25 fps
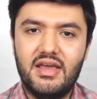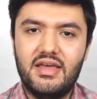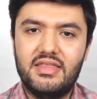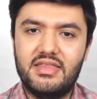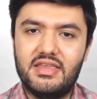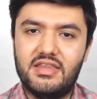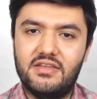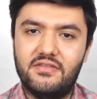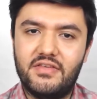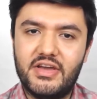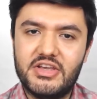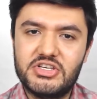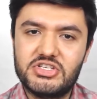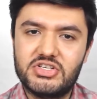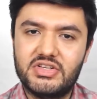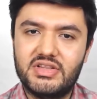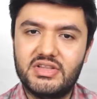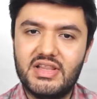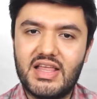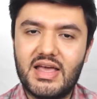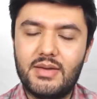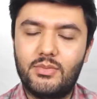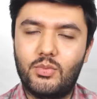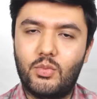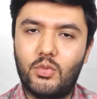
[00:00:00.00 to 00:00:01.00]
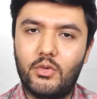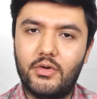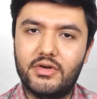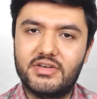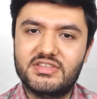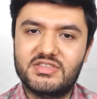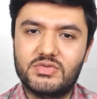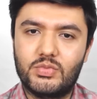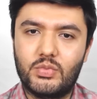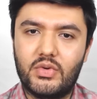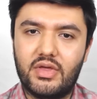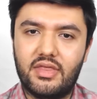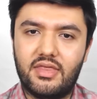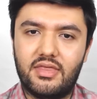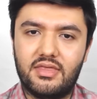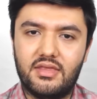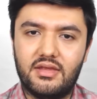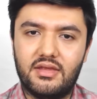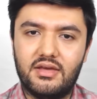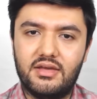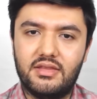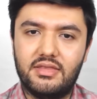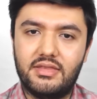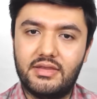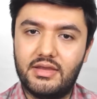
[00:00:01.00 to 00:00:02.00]
The Innovation Lab works with
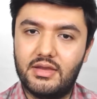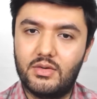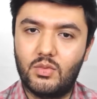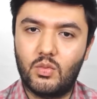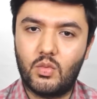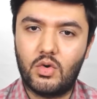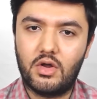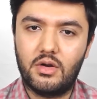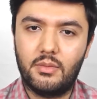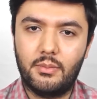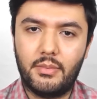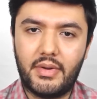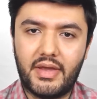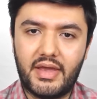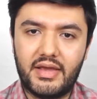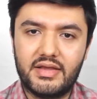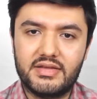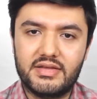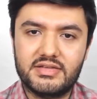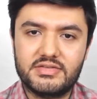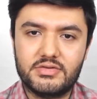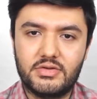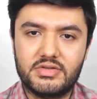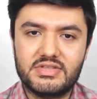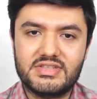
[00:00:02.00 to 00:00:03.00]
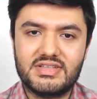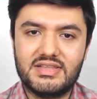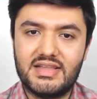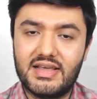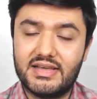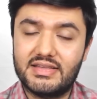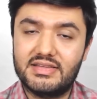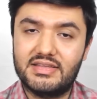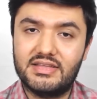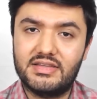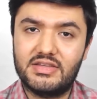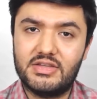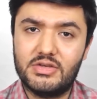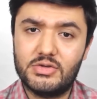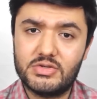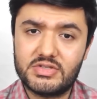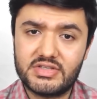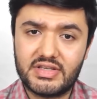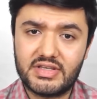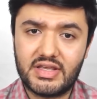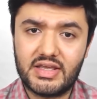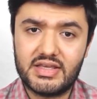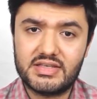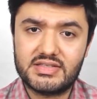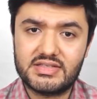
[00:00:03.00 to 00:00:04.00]
Tier 1 banks on selected use
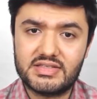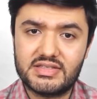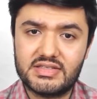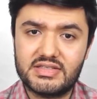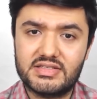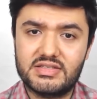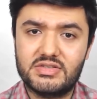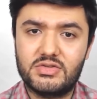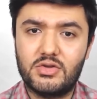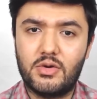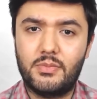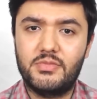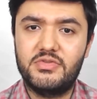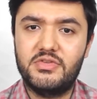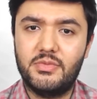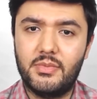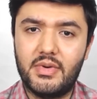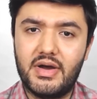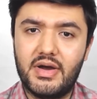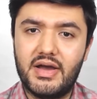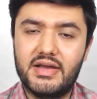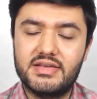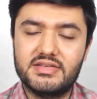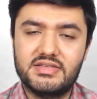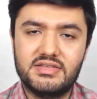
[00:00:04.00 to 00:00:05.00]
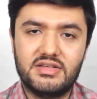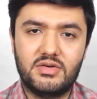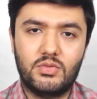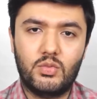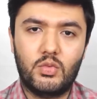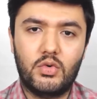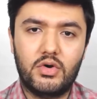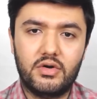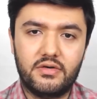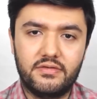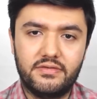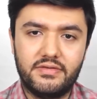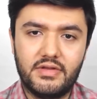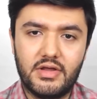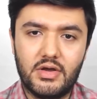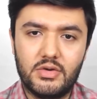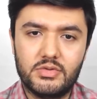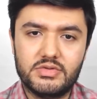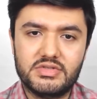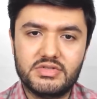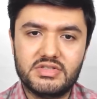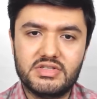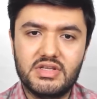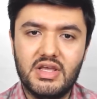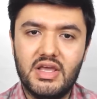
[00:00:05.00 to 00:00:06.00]
cases to optimize their
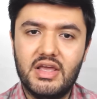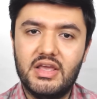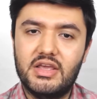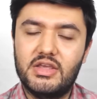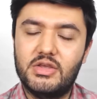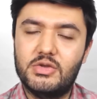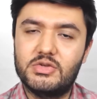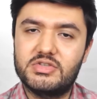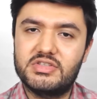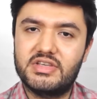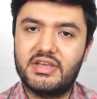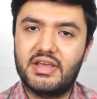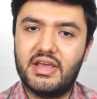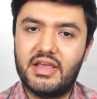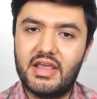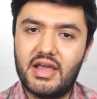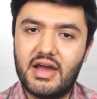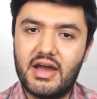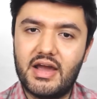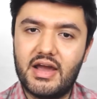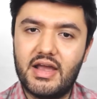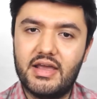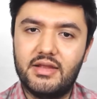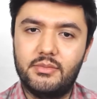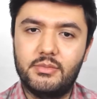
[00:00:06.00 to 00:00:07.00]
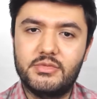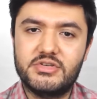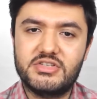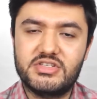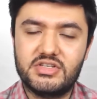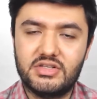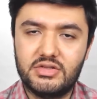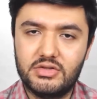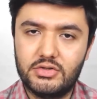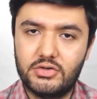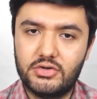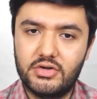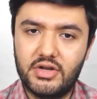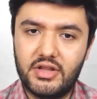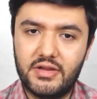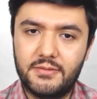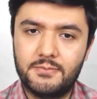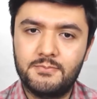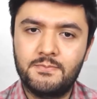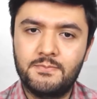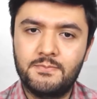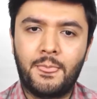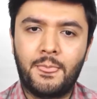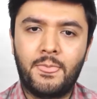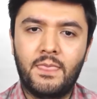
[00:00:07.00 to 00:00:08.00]
workflows using AI and machine
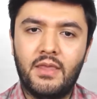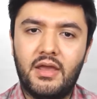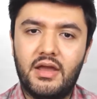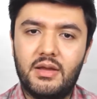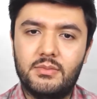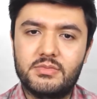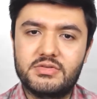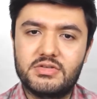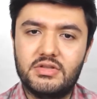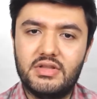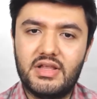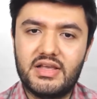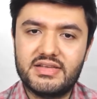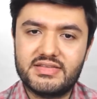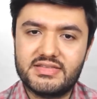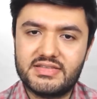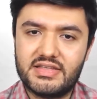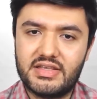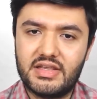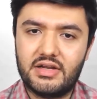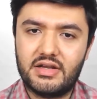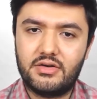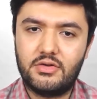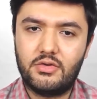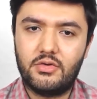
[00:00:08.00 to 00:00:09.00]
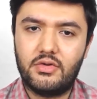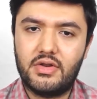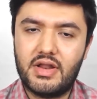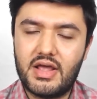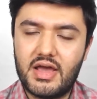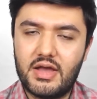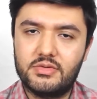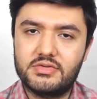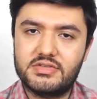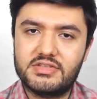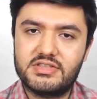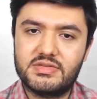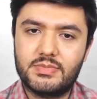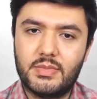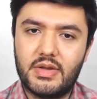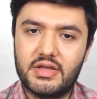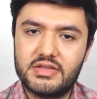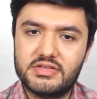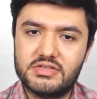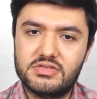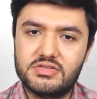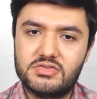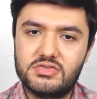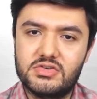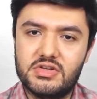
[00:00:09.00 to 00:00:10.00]
learning. So last year you announced
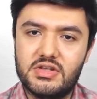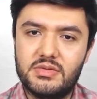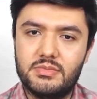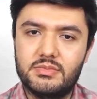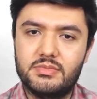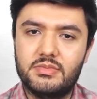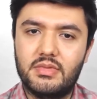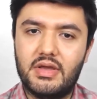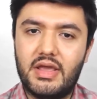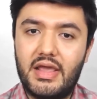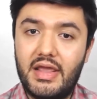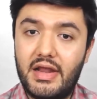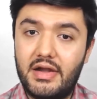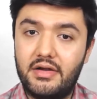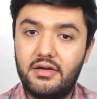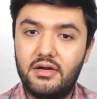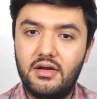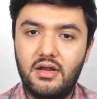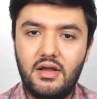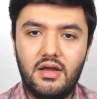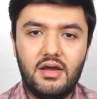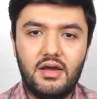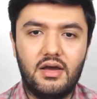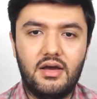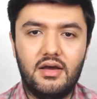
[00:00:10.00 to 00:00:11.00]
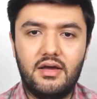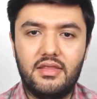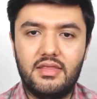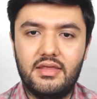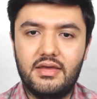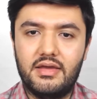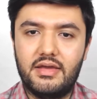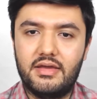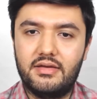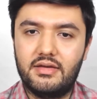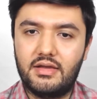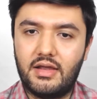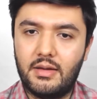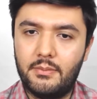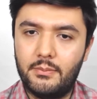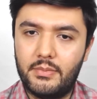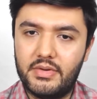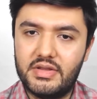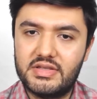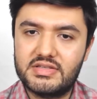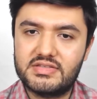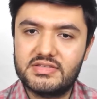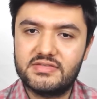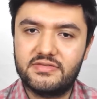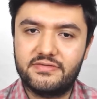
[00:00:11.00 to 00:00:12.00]
SmartStream Air, the
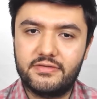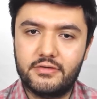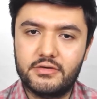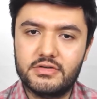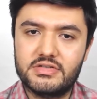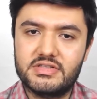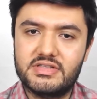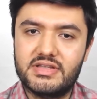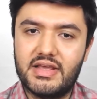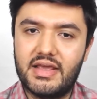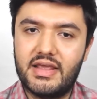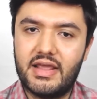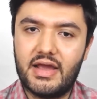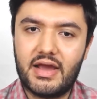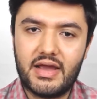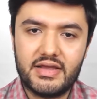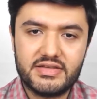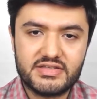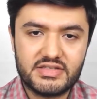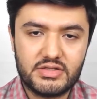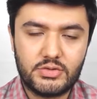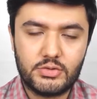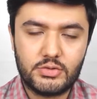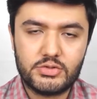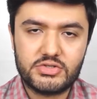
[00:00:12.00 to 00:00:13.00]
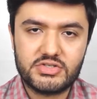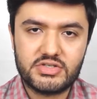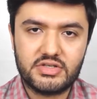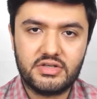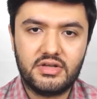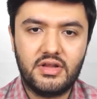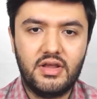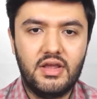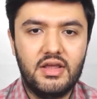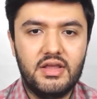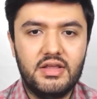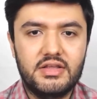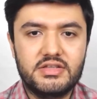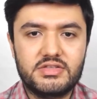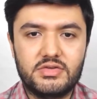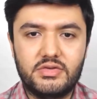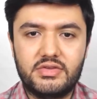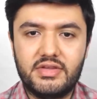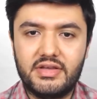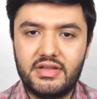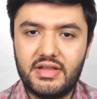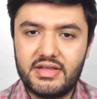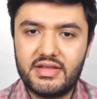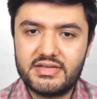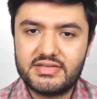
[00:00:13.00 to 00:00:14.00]
company's first AI solution. So
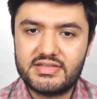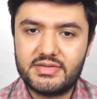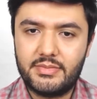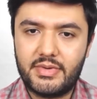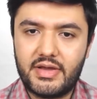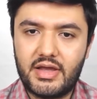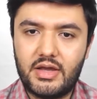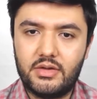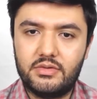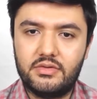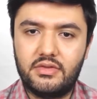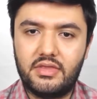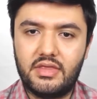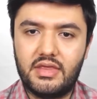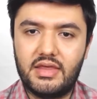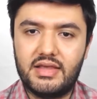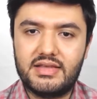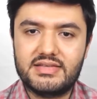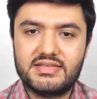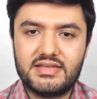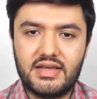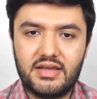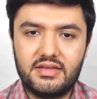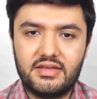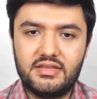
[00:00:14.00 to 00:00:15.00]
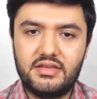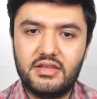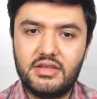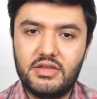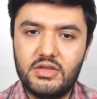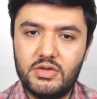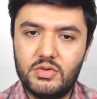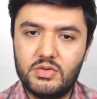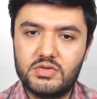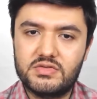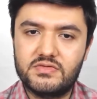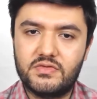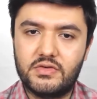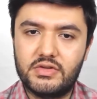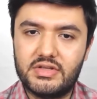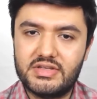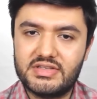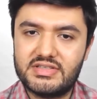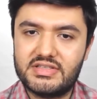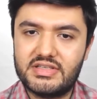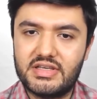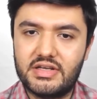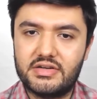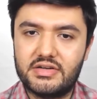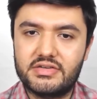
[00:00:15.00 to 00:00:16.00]
tell us about the exciting news for
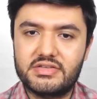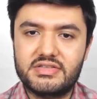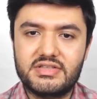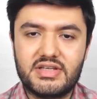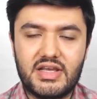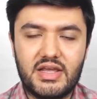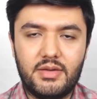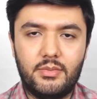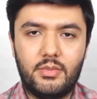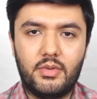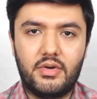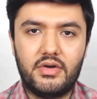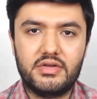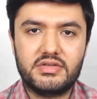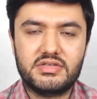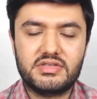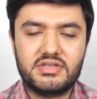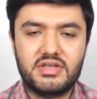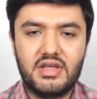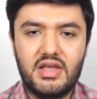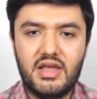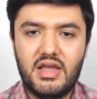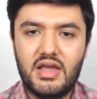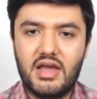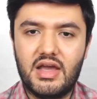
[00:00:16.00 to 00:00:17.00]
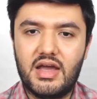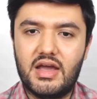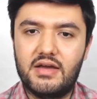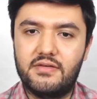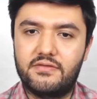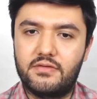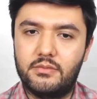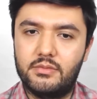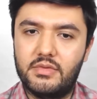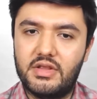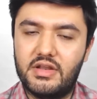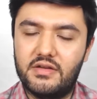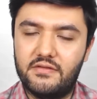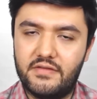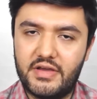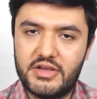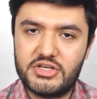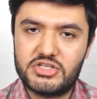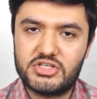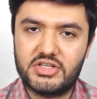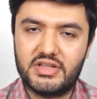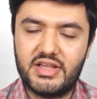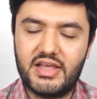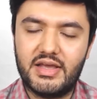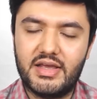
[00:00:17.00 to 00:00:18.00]
this year's Sibos from the
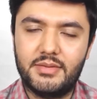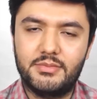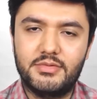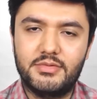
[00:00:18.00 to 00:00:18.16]
Innovation Lab.